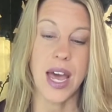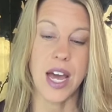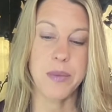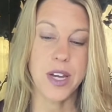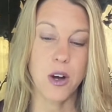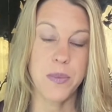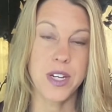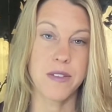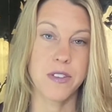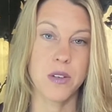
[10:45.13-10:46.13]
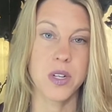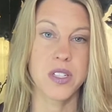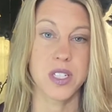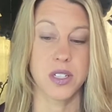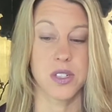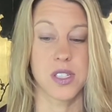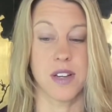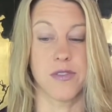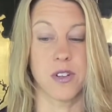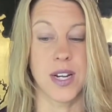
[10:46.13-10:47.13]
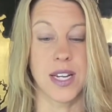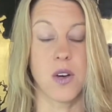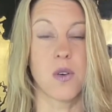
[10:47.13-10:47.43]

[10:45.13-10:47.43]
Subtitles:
And we hope that if you are still suffering,